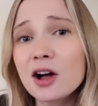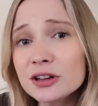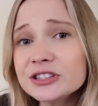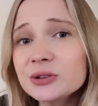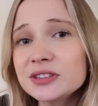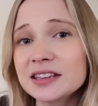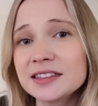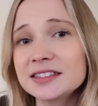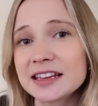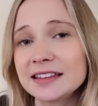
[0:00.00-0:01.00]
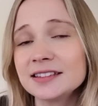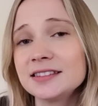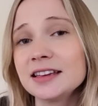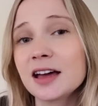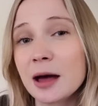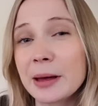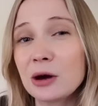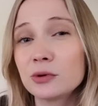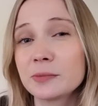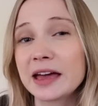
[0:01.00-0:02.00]
also see this tendency come
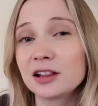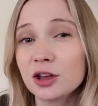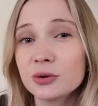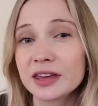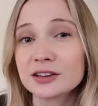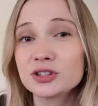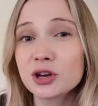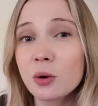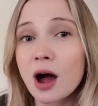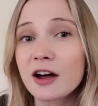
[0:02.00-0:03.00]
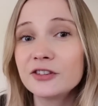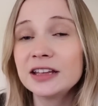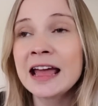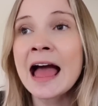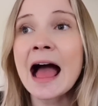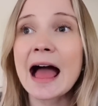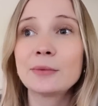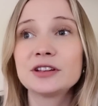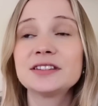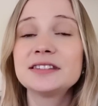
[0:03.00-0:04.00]
out with my clothing. So often I
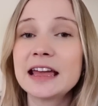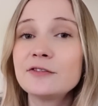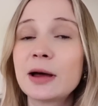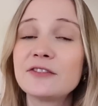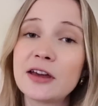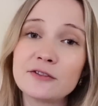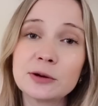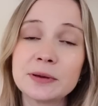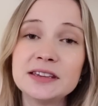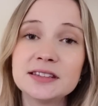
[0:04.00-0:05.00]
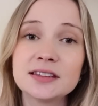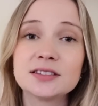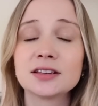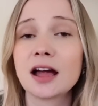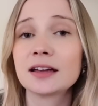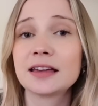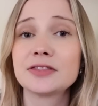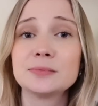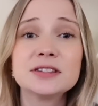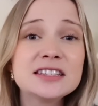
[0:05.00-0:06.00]
want to save my favorite pieces to not get
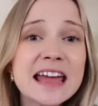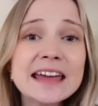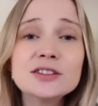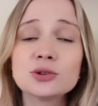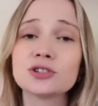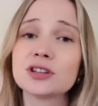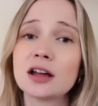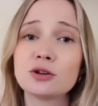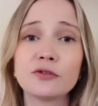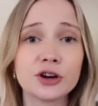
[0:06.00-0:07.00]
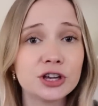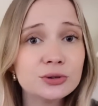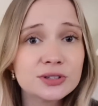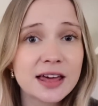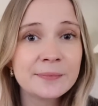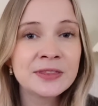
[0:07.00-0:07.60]
them stained or to not overuse them,